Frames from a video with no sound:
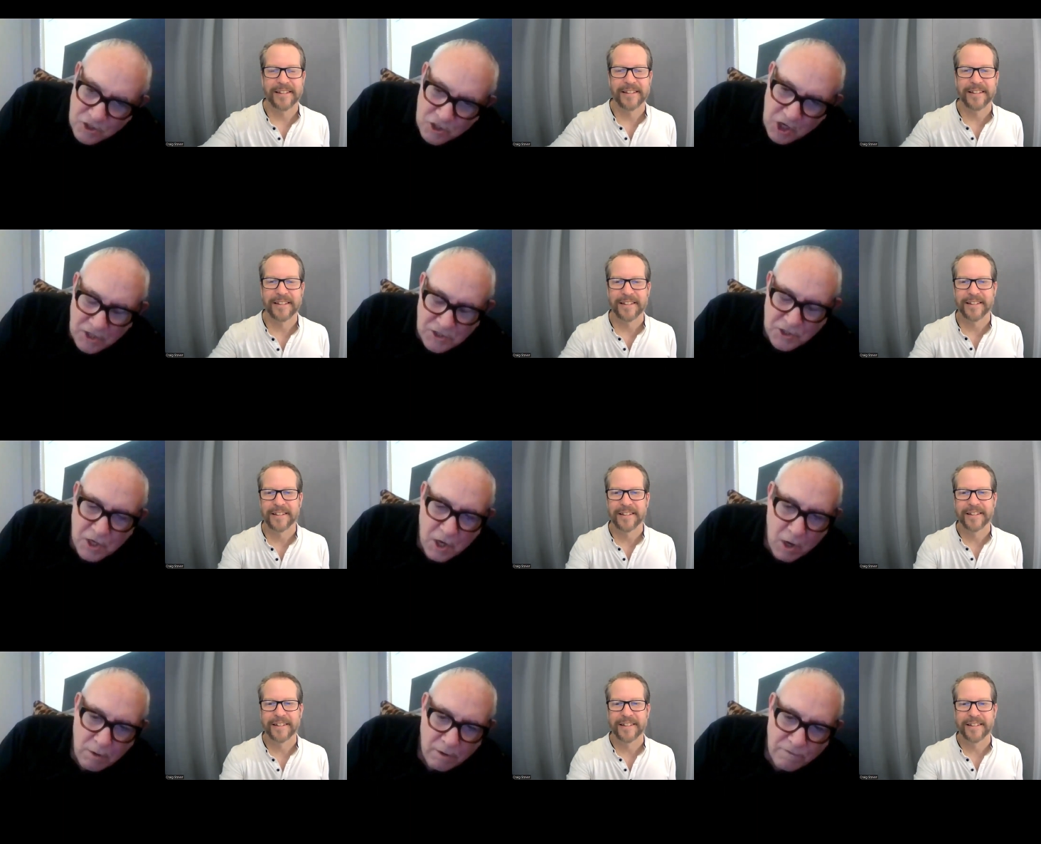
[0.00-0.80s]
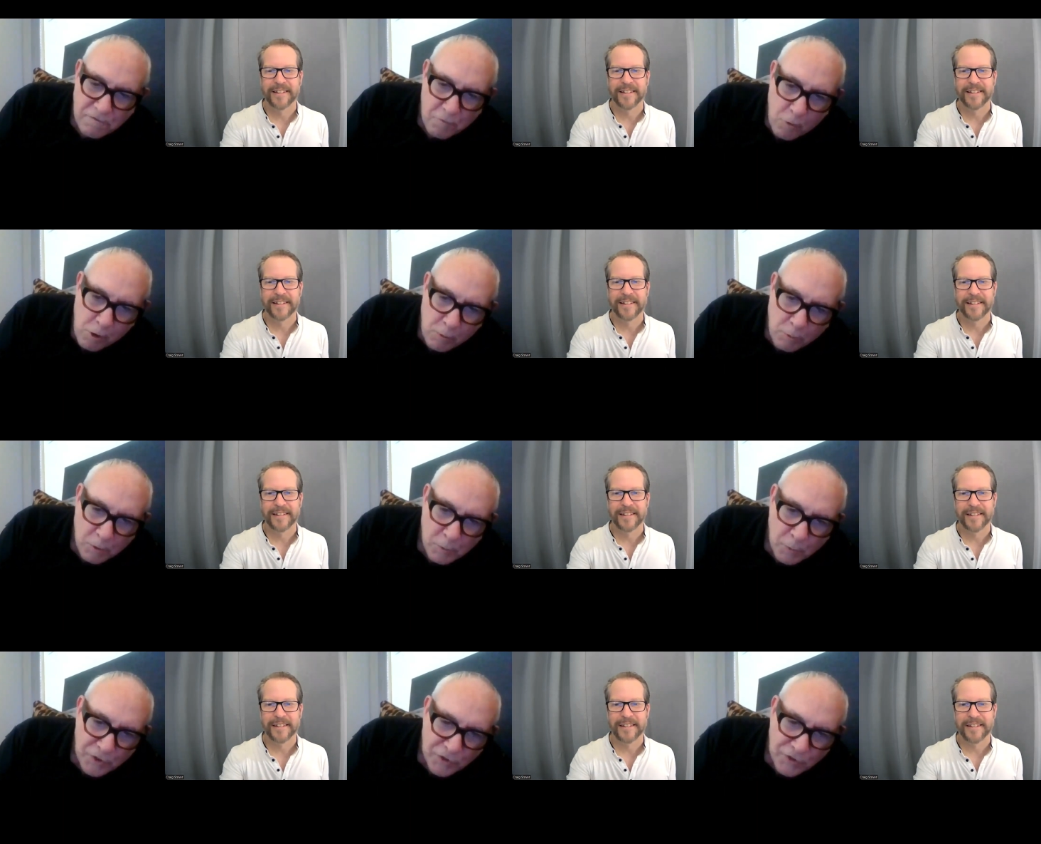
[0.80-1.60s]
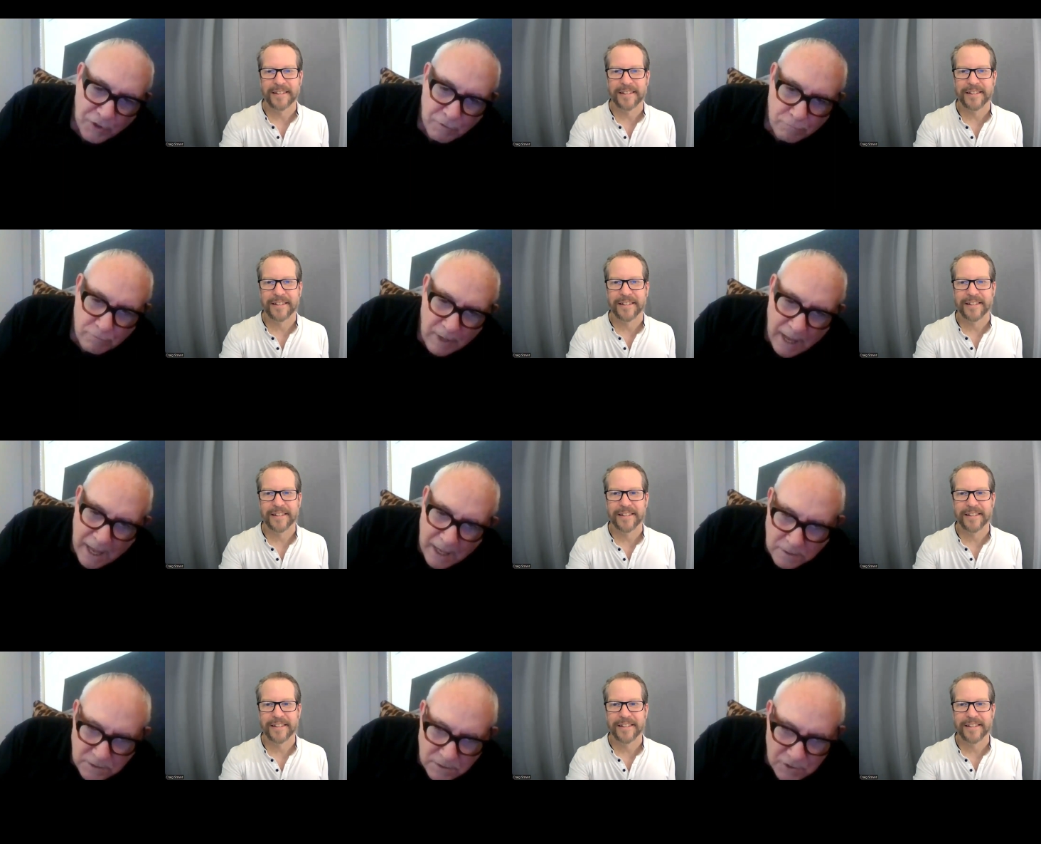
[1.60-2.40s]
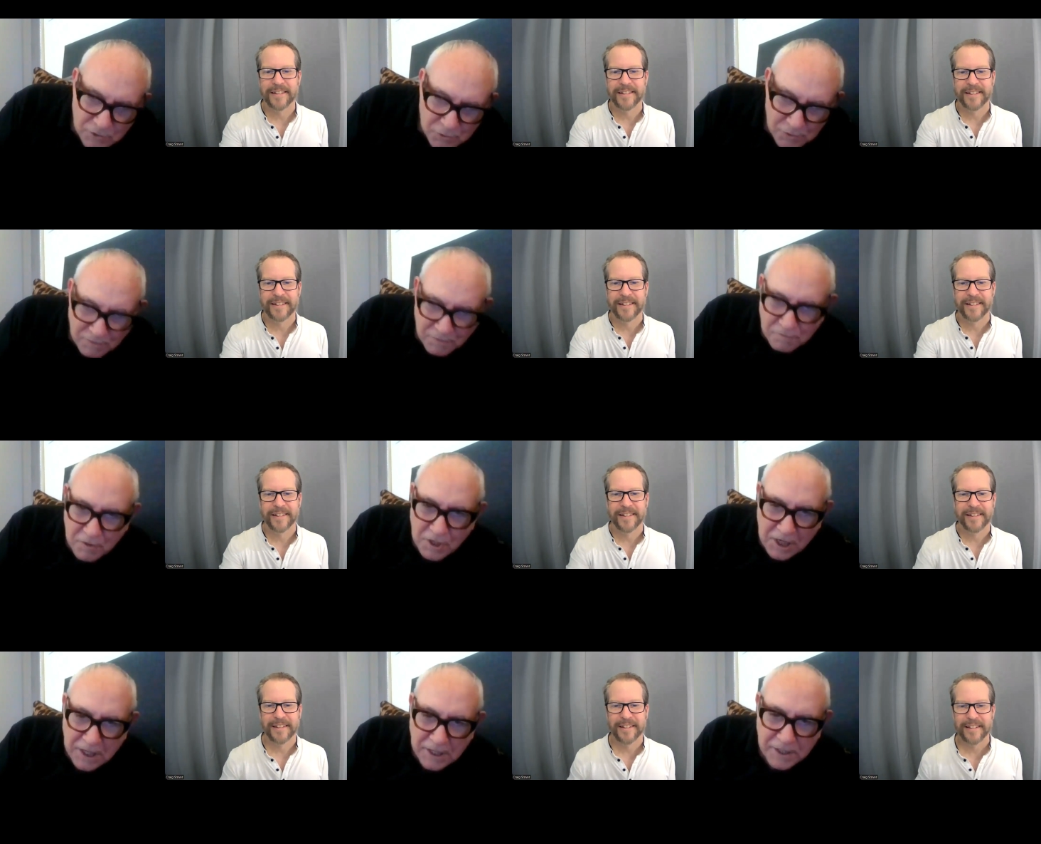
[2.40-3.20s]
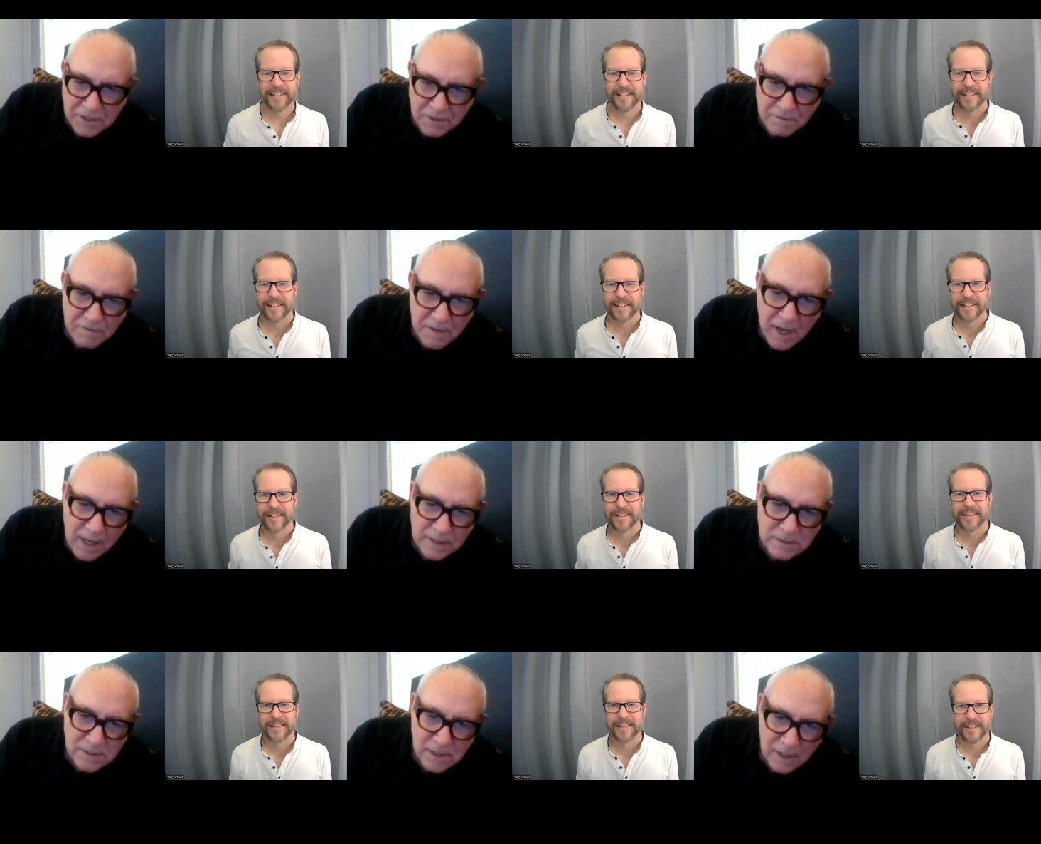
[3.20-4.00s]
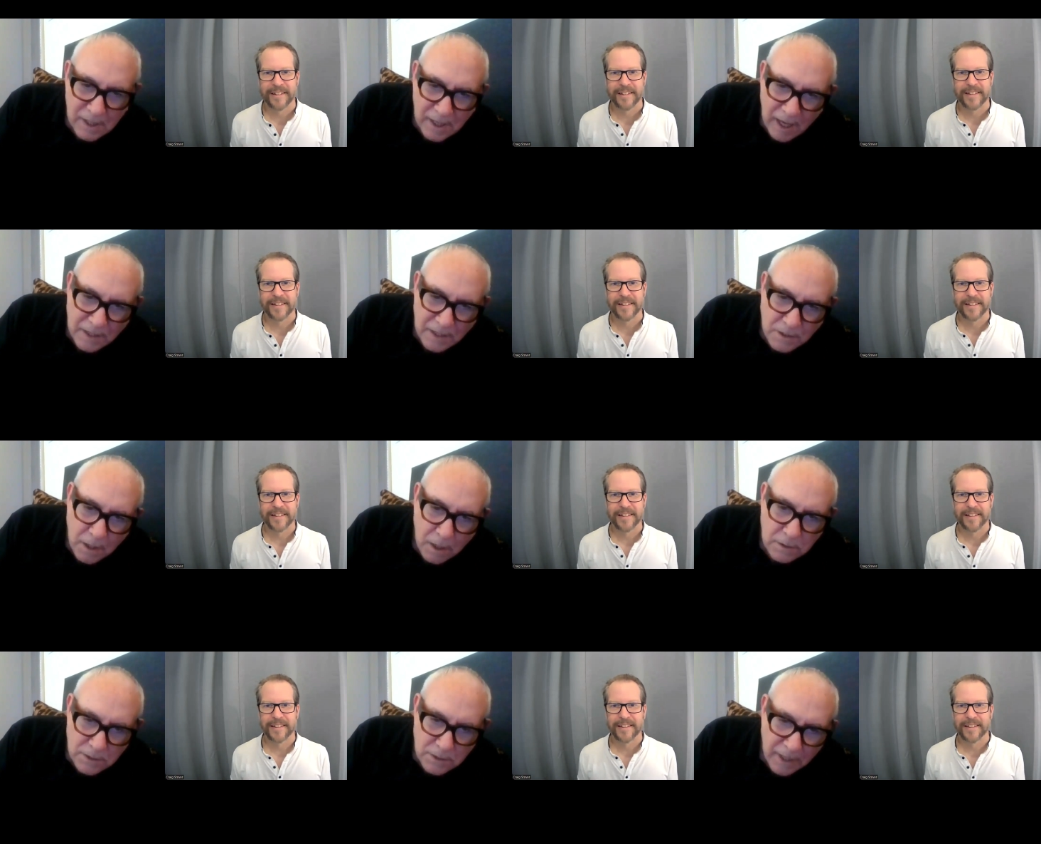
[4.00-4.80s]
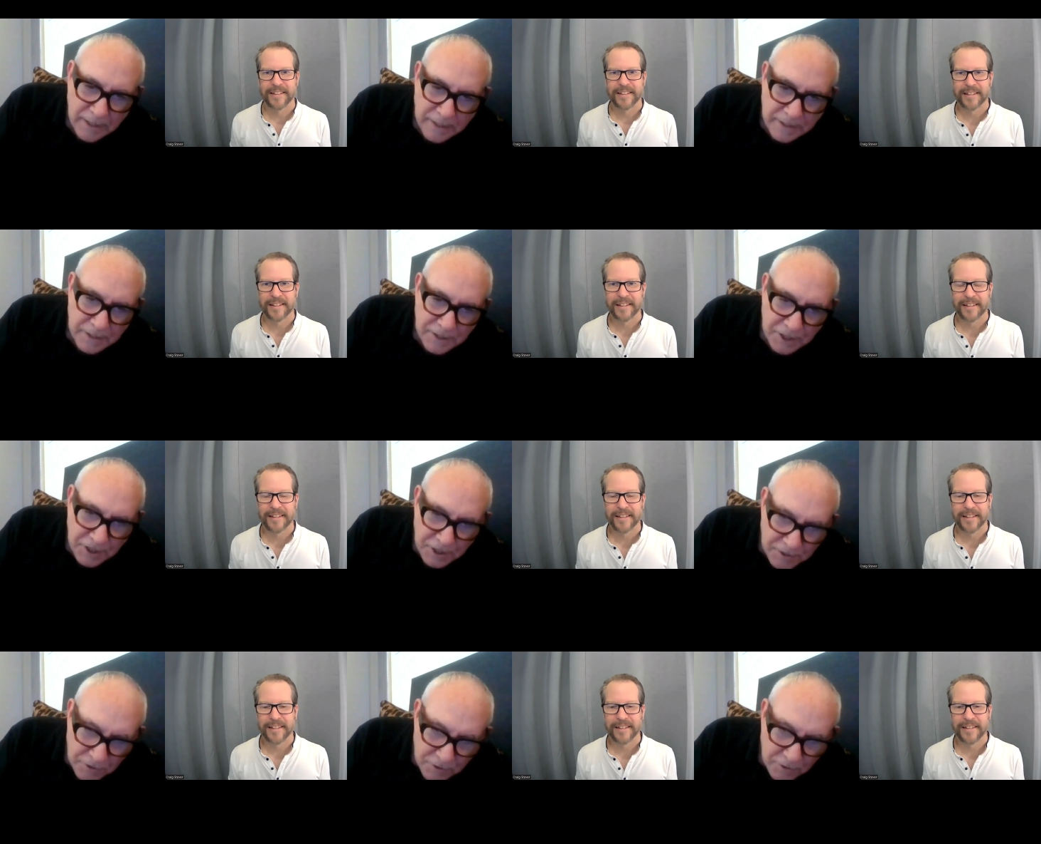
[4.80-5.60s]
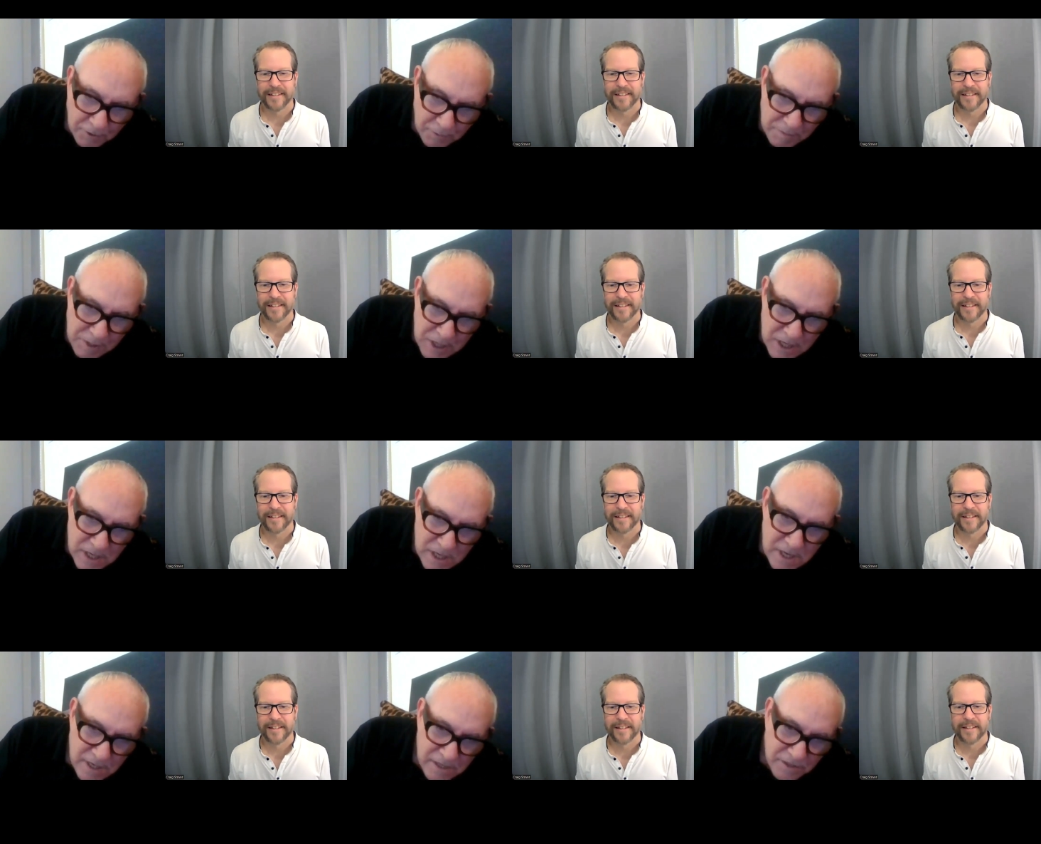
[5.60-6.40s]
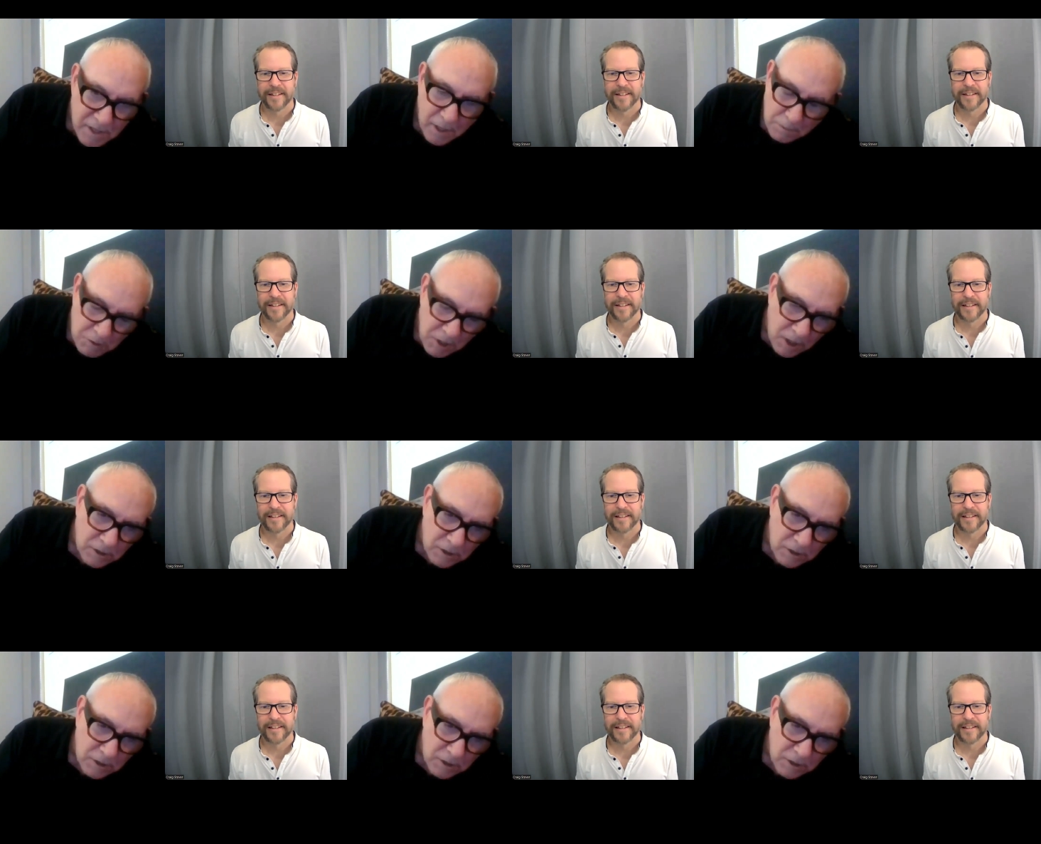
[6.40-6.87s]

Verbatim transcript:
Speaker 1: just going forward with it and sort of forgetting the fact and not letting it hinder me that I'm